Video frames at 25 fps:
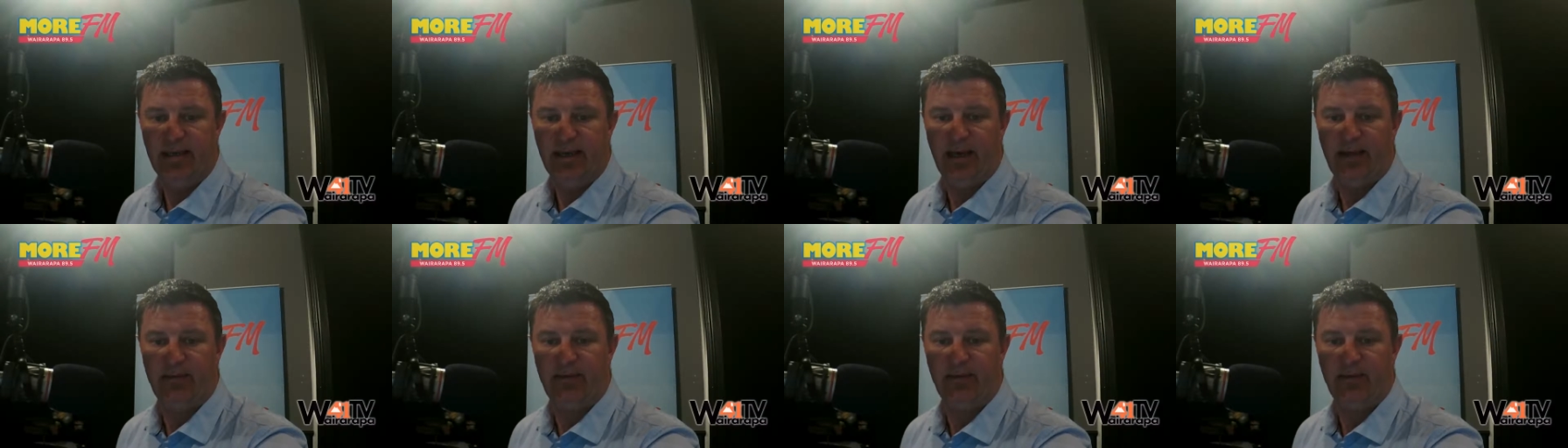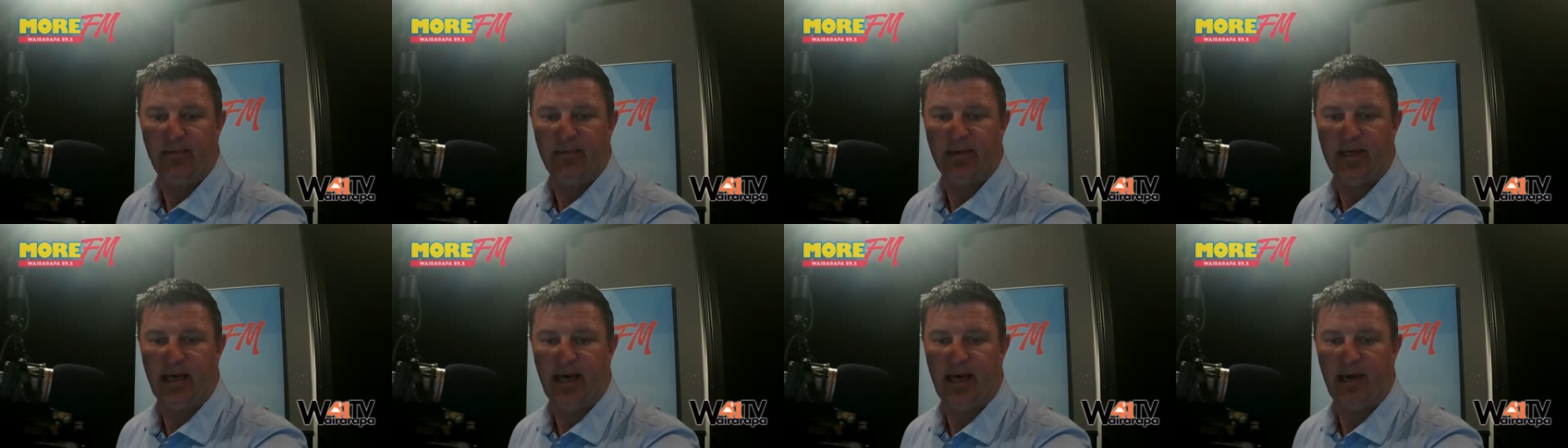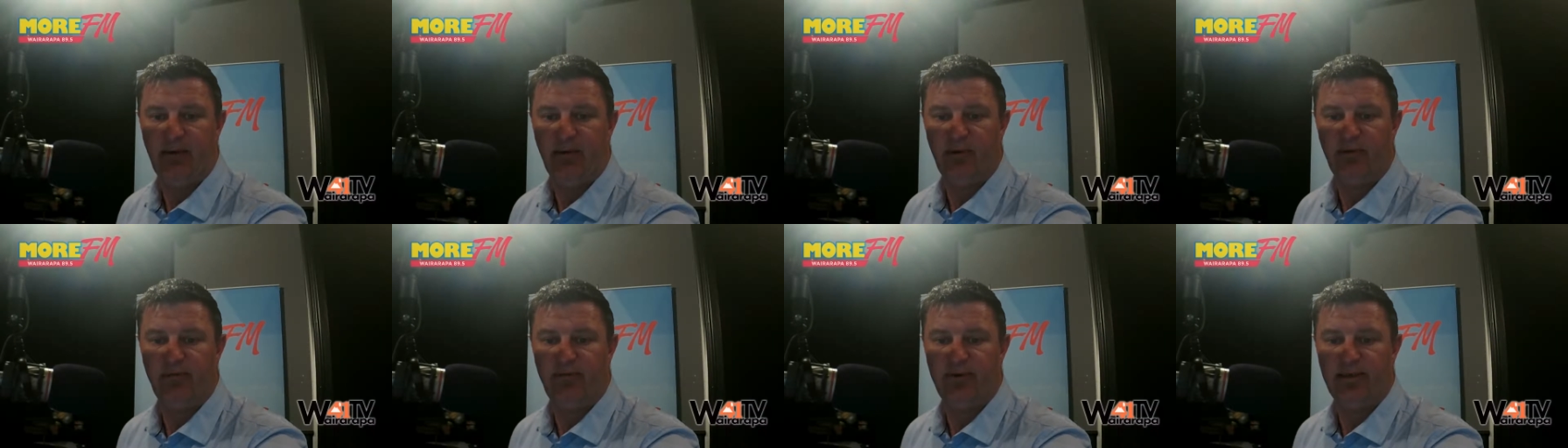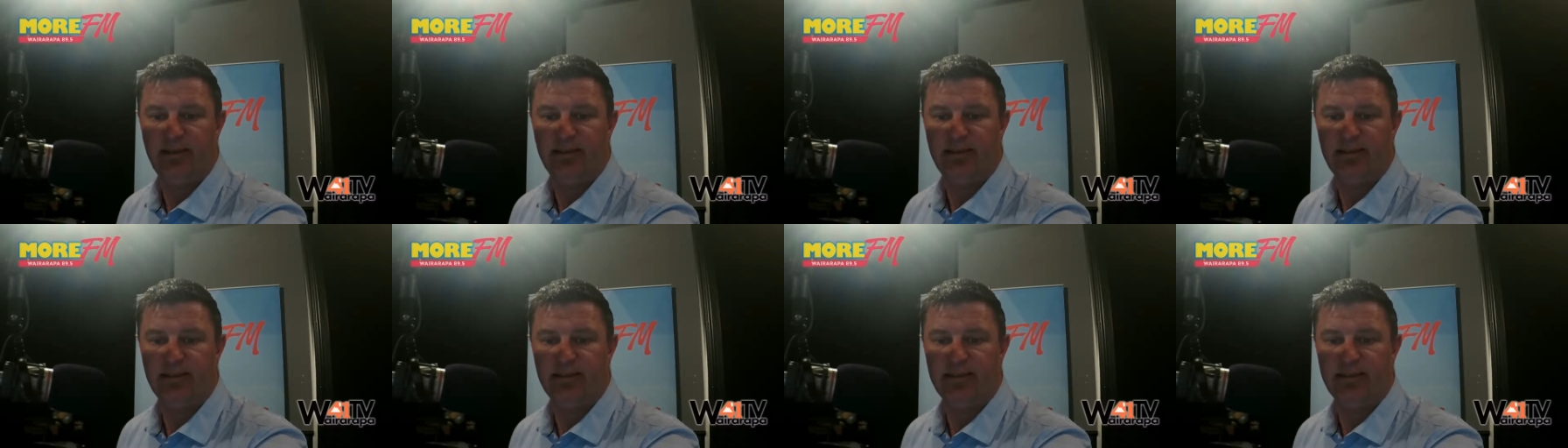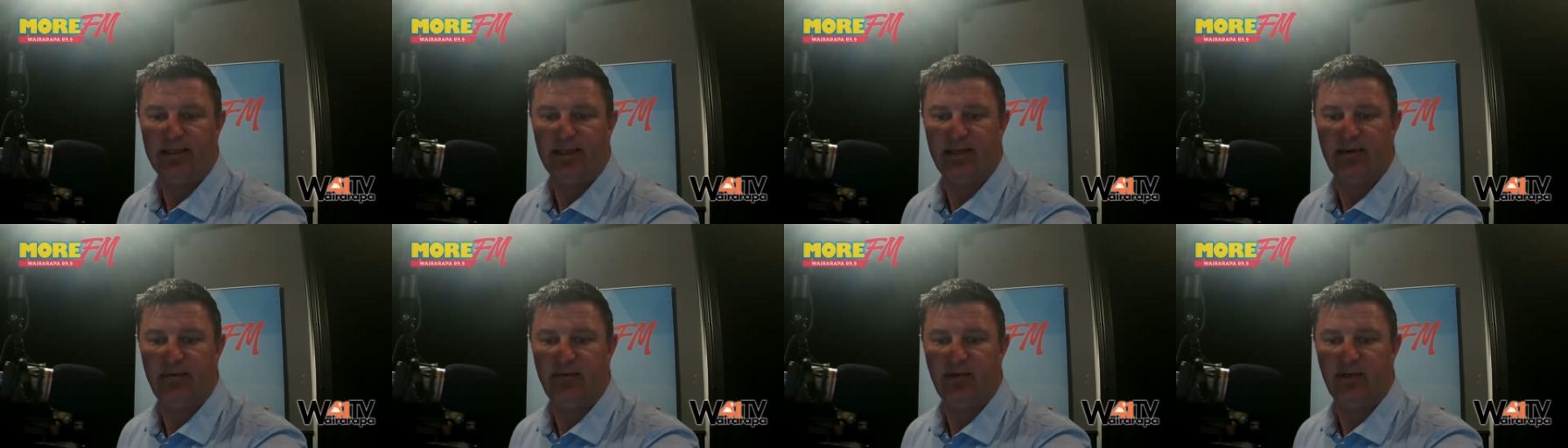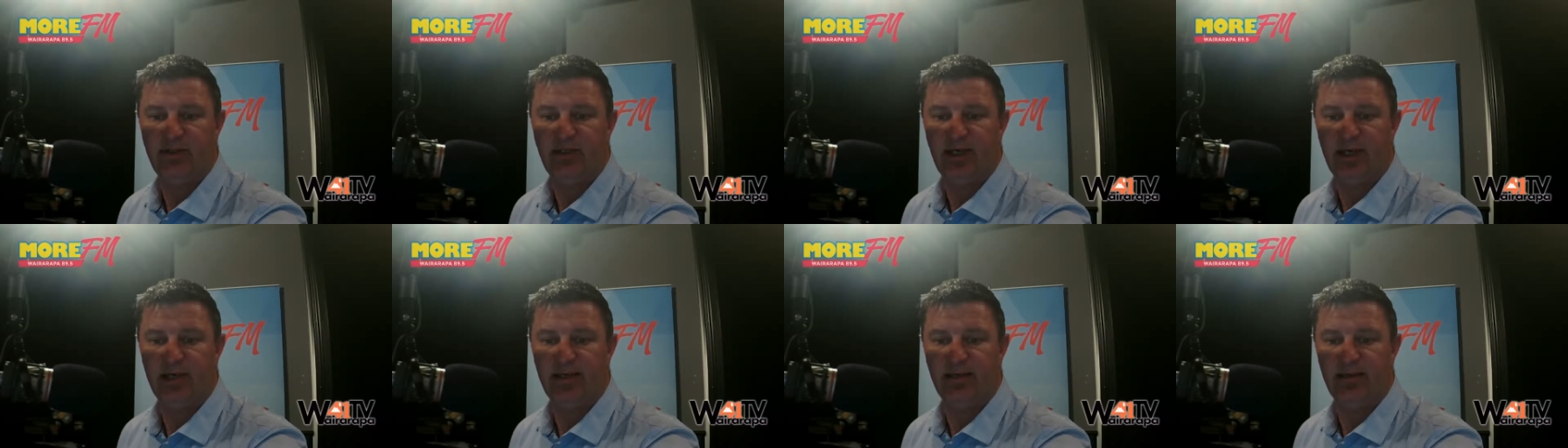A themed gala event set in the
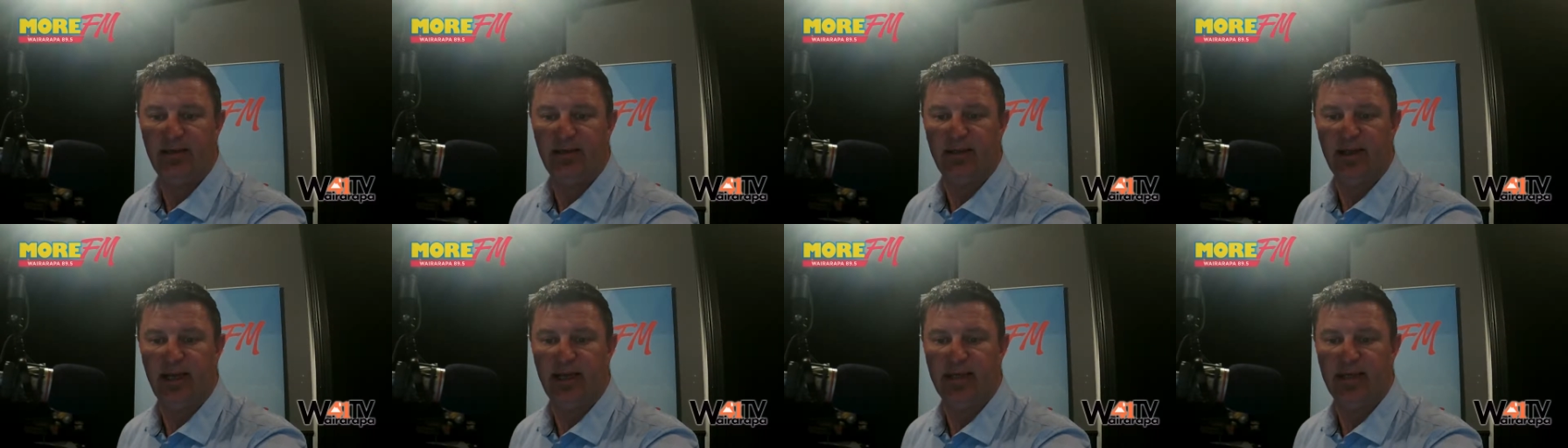jungle